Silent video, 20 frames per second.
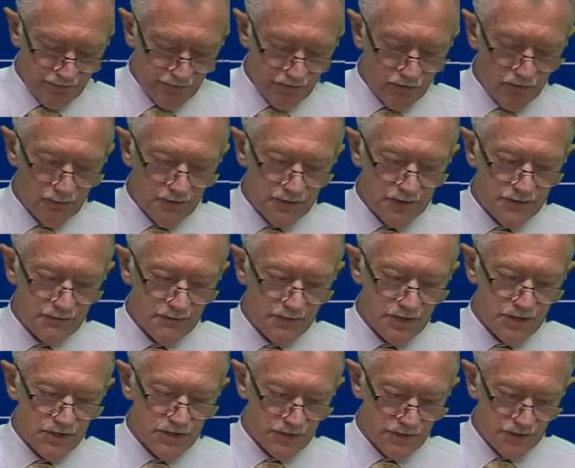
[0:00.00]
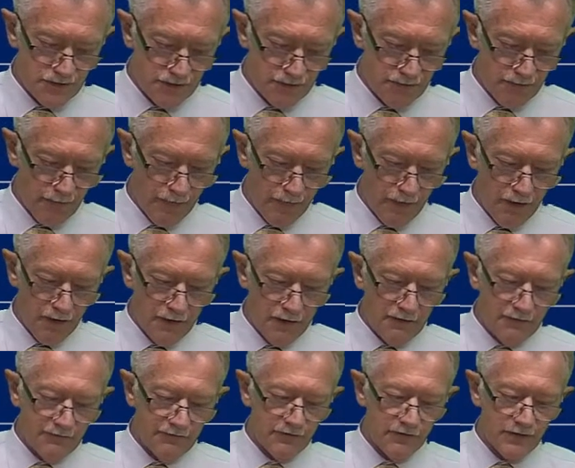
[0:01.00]
of performance measures.
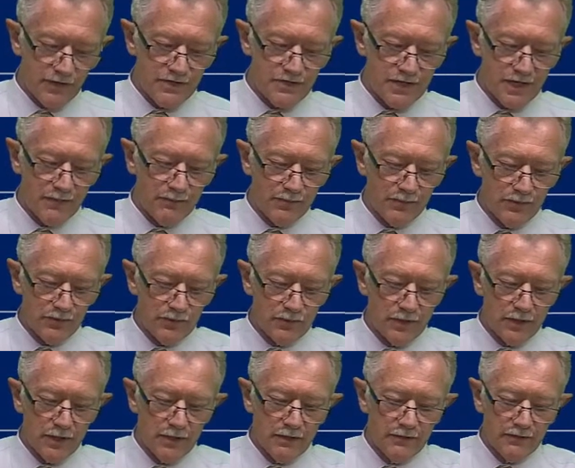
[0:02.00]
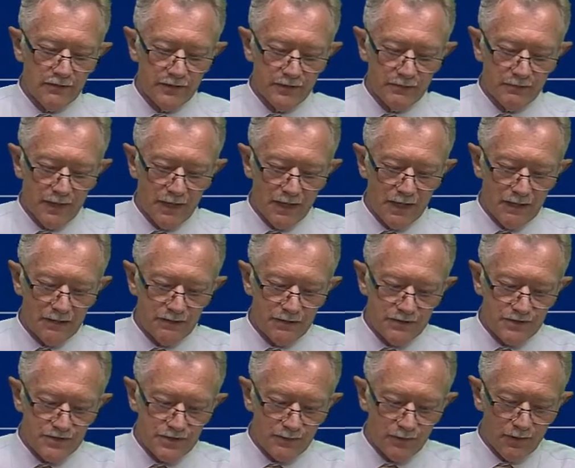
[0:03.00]
For example, the
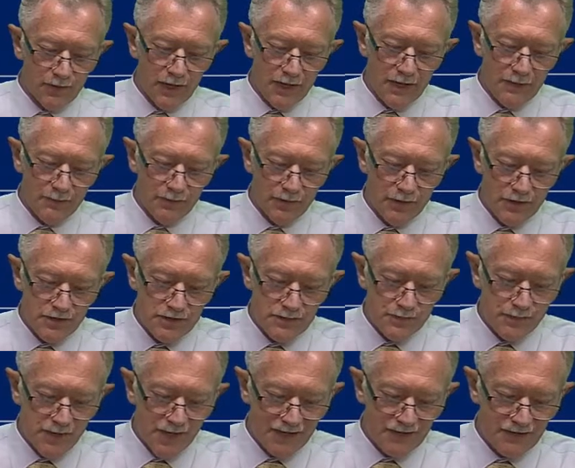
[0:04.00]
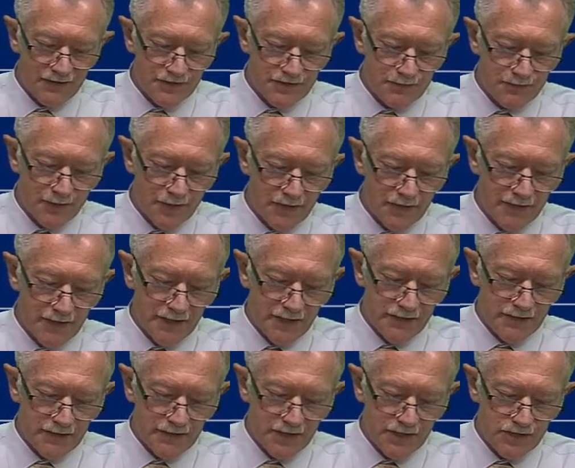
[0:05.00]
demand and supply approach practiced by
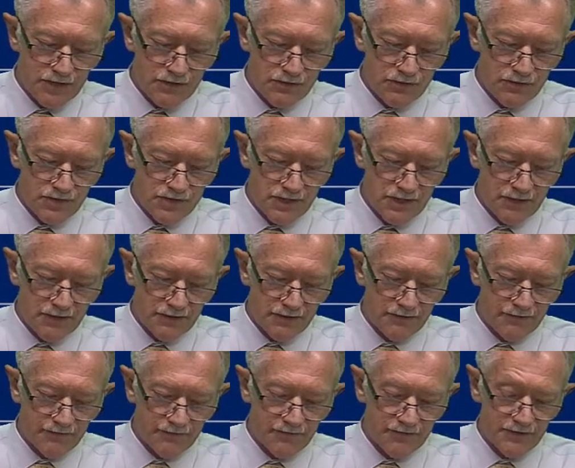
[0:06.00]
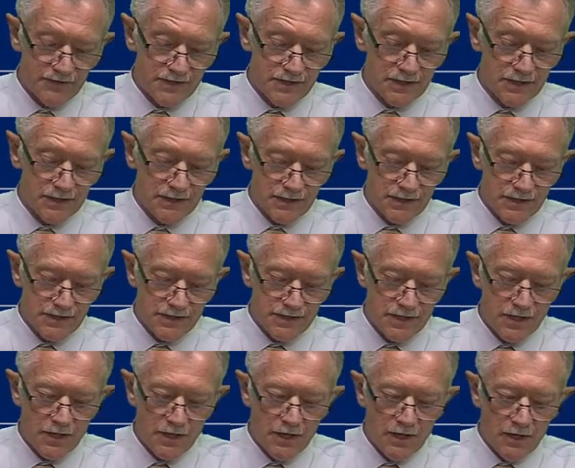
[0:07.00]
the International Centre for
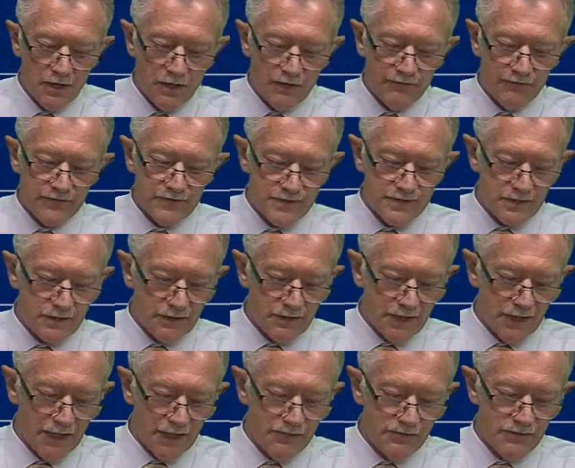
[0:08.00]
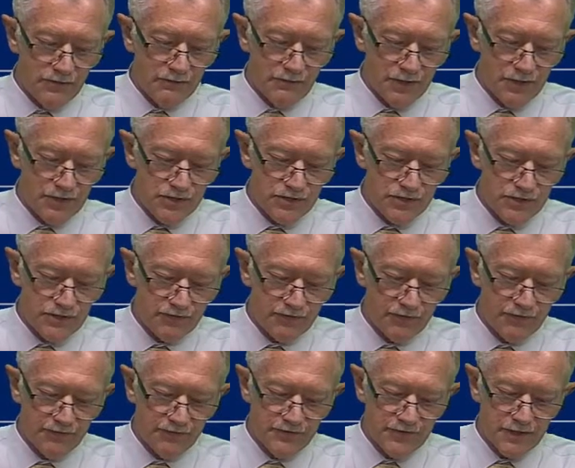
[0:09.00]
Facilities offers 100
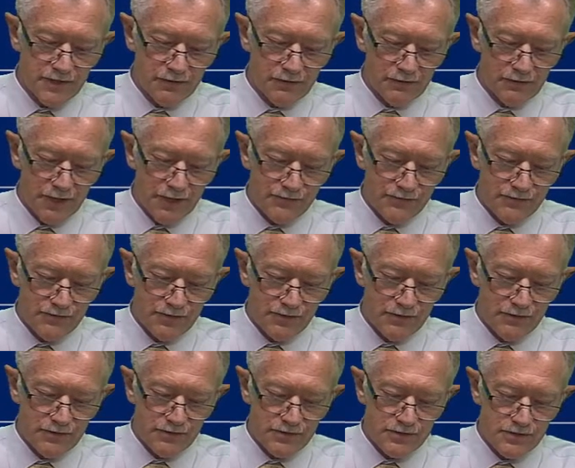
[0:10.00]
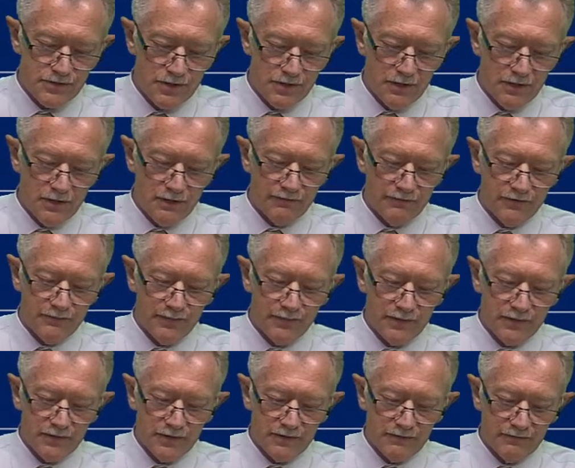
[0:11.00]
measures for physical attributes of
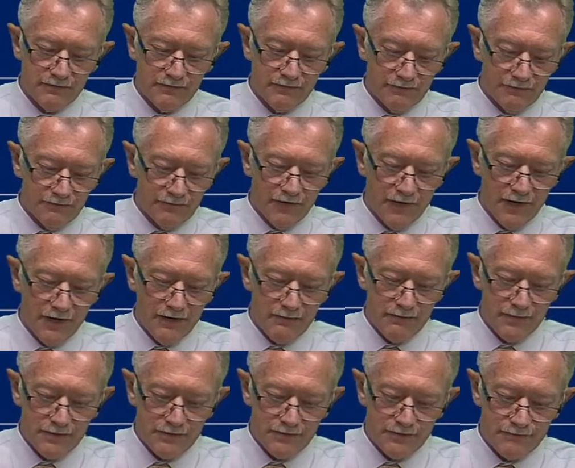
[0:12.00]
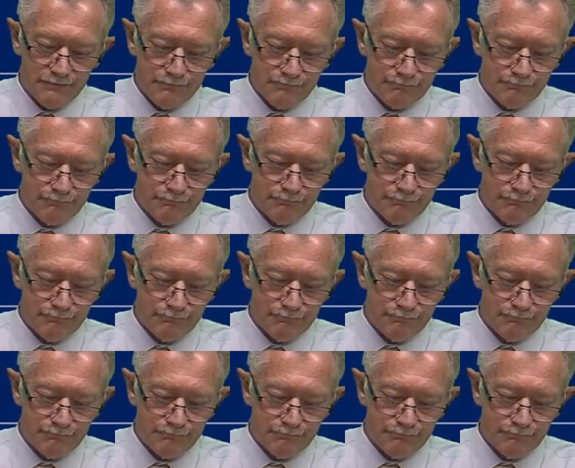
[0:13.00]
the built environment.